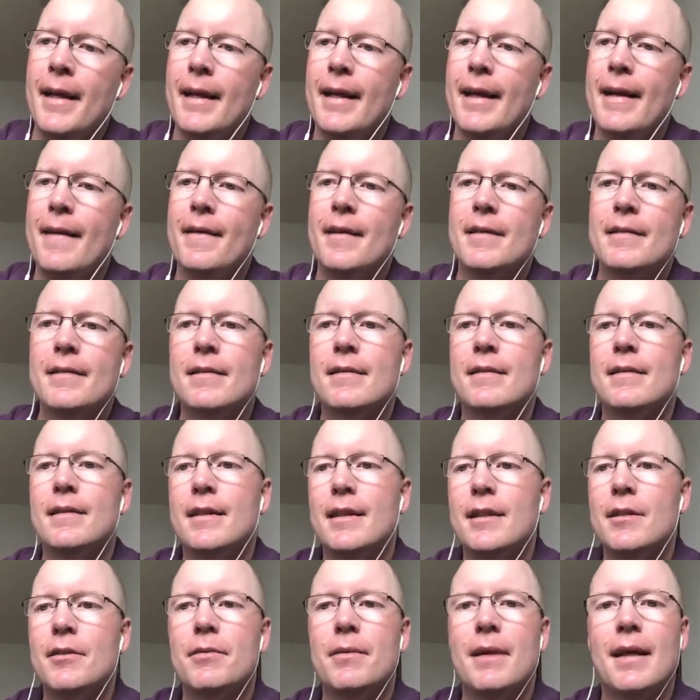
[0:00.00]
And this is an
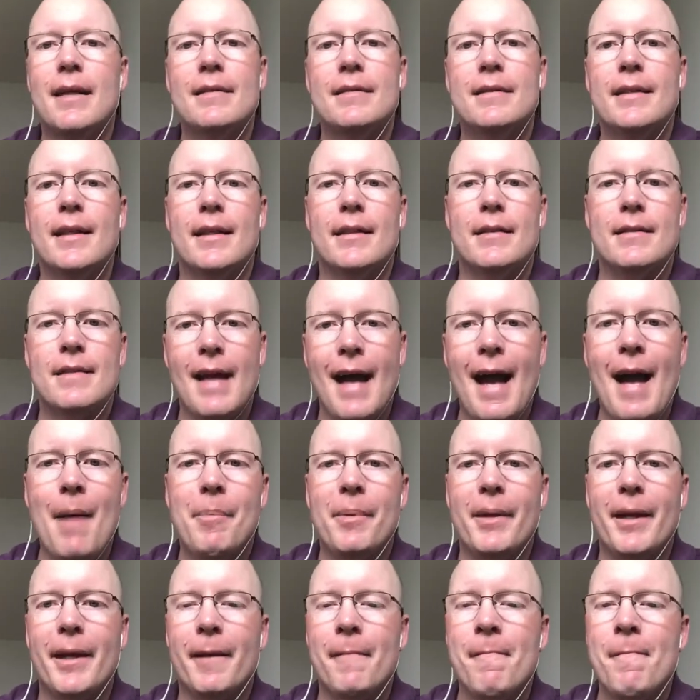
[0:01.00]
interesting
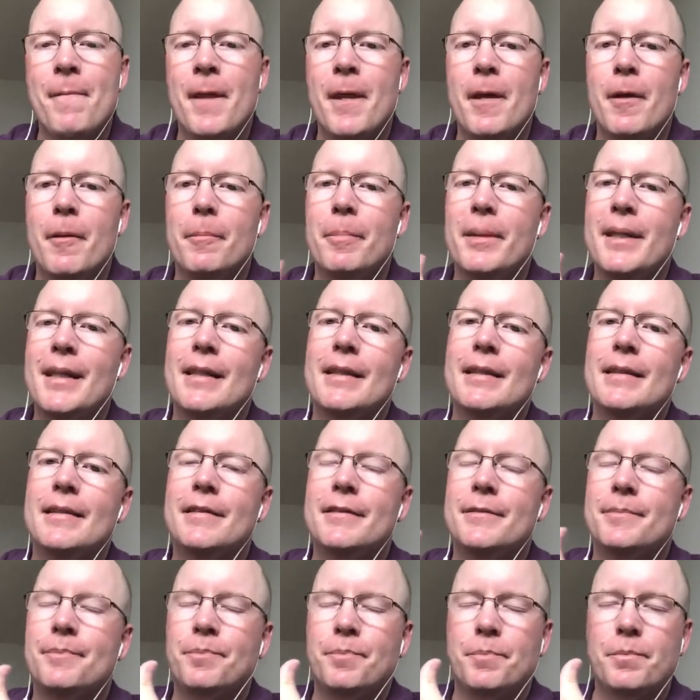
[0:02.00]
topic
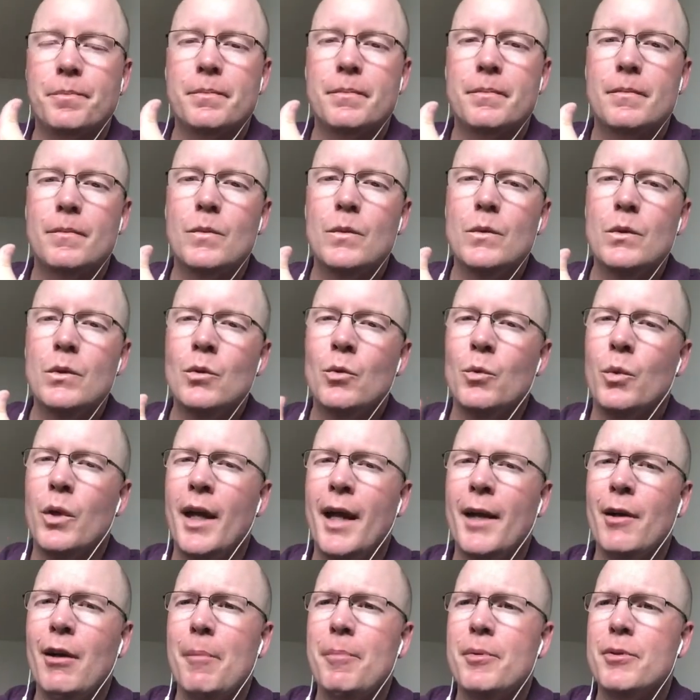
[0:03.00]
because when
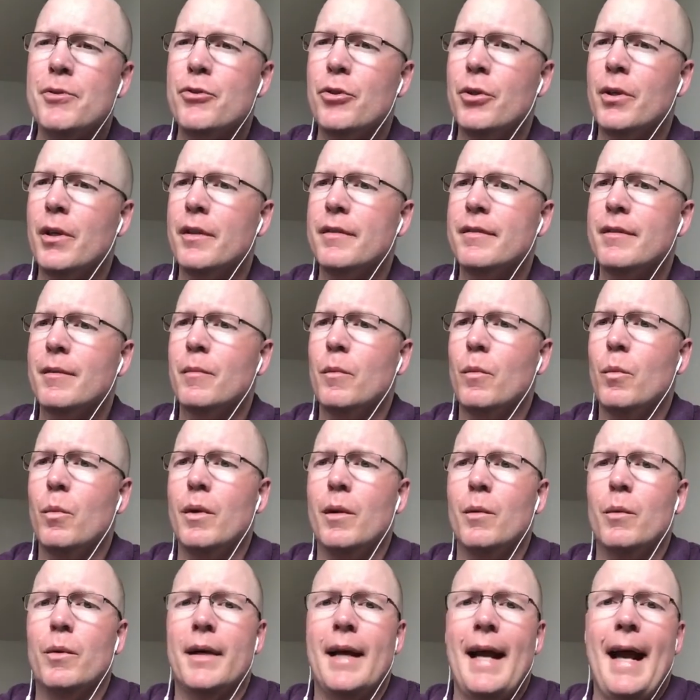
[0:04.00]
I grew up in journalism,
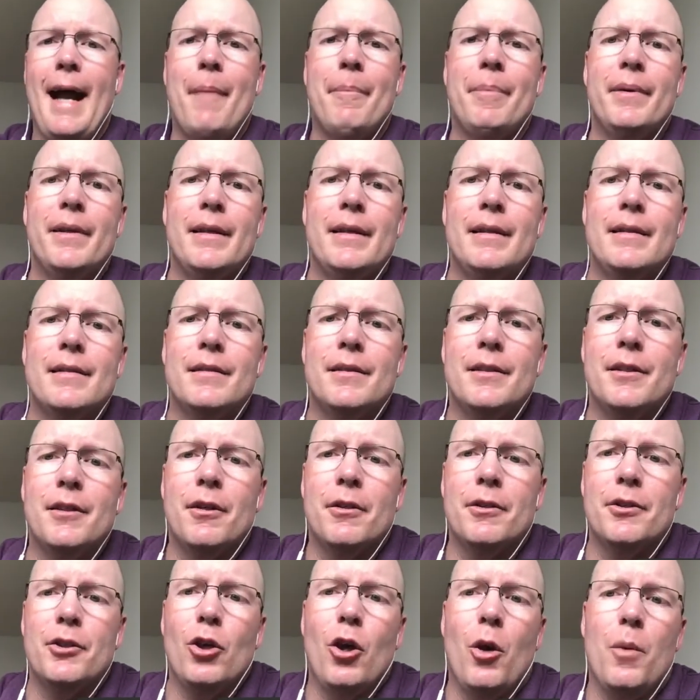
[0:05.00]
what would happen is,
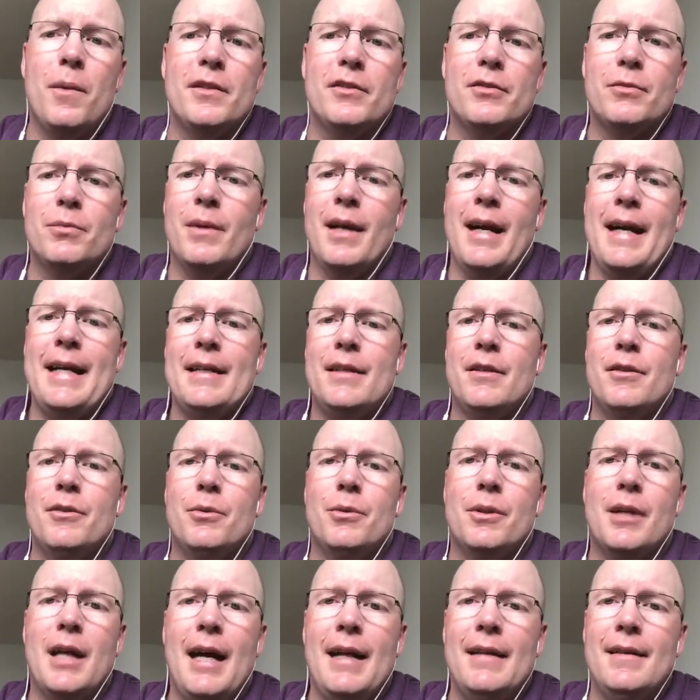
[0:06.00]
you always write
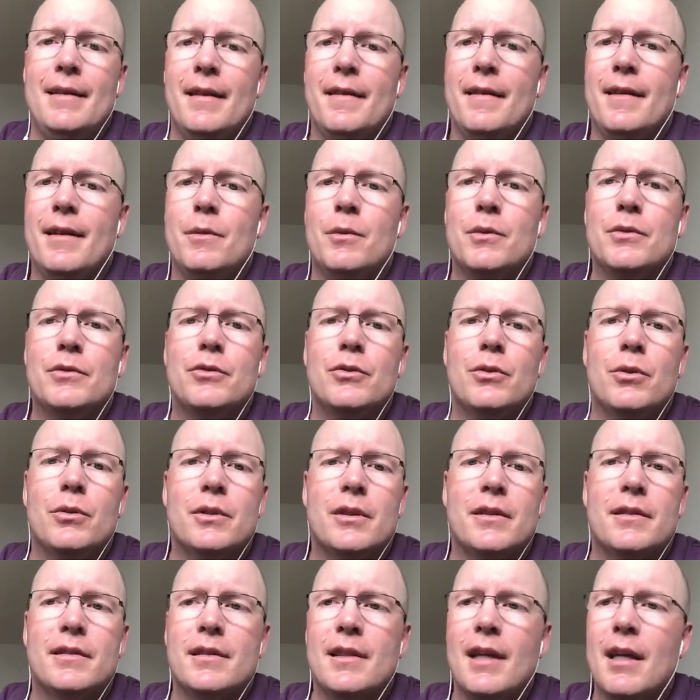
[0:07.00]
new content. There was no
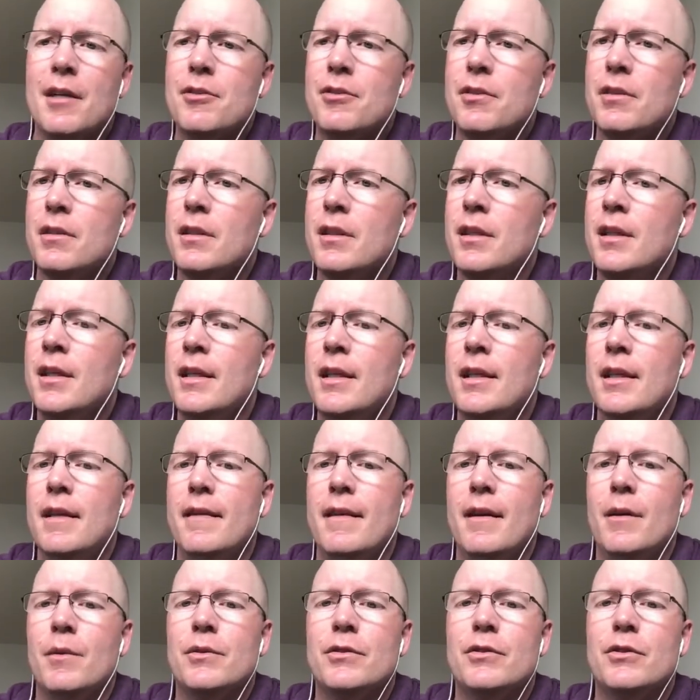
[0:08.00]
discussion,
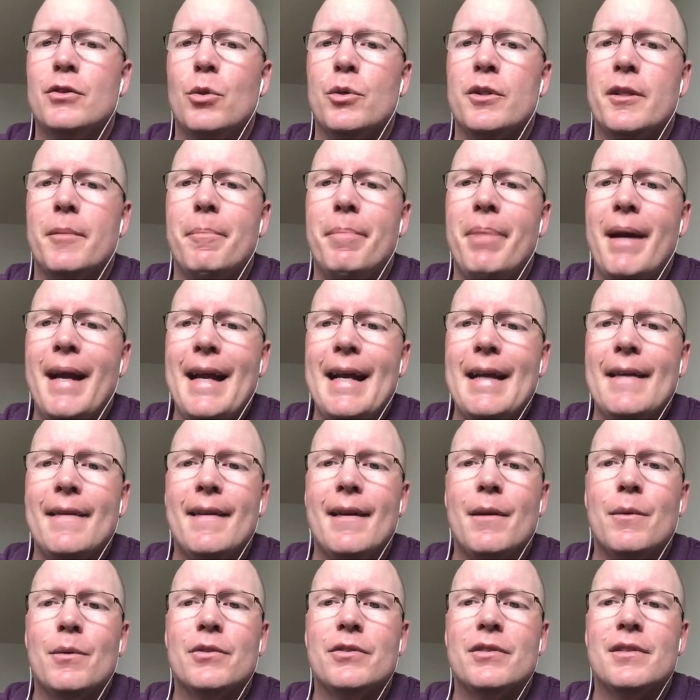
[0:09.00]
there was no debate,
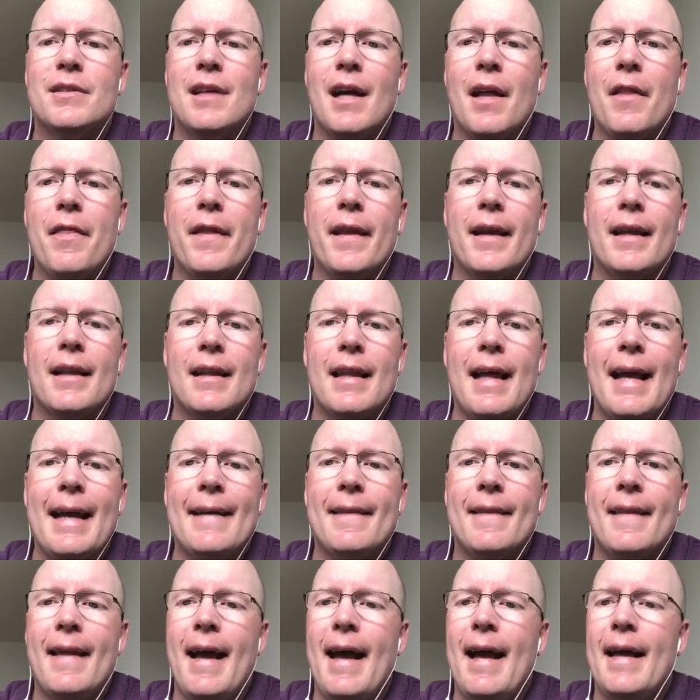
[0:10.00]
there was nothing
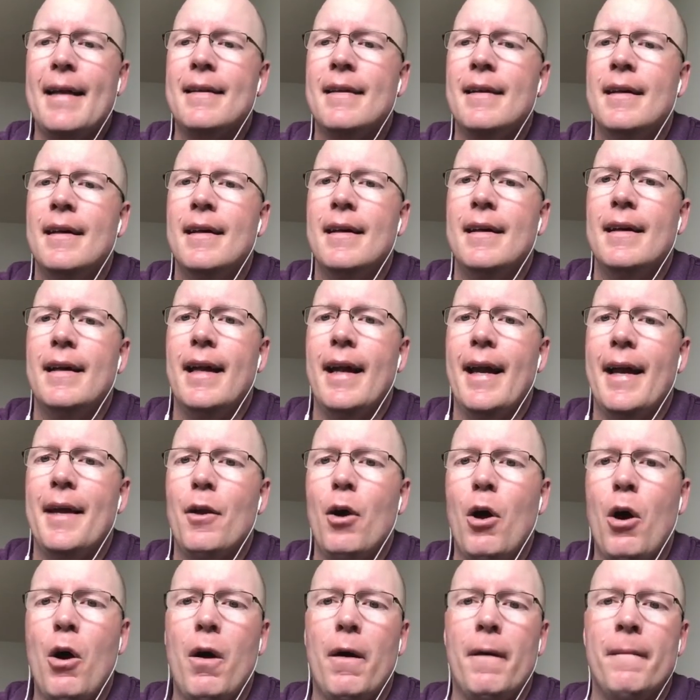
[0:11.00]
like that at
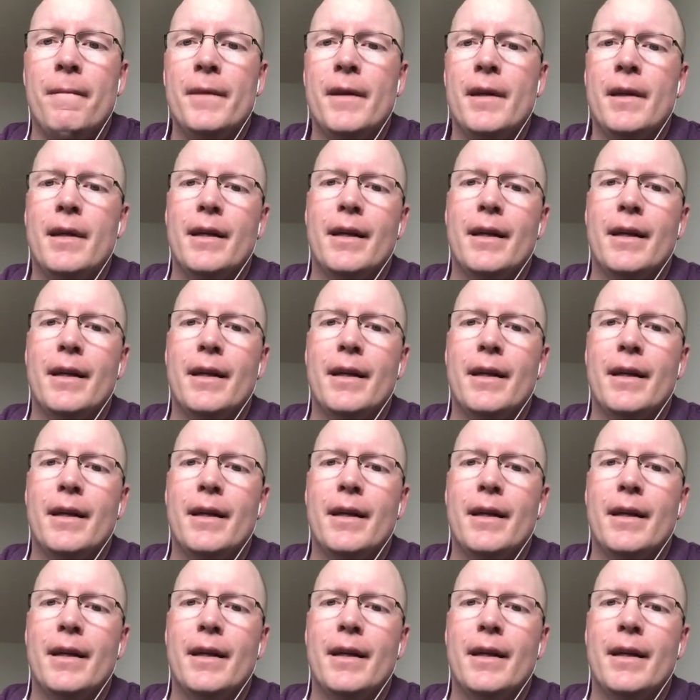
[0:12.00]
all.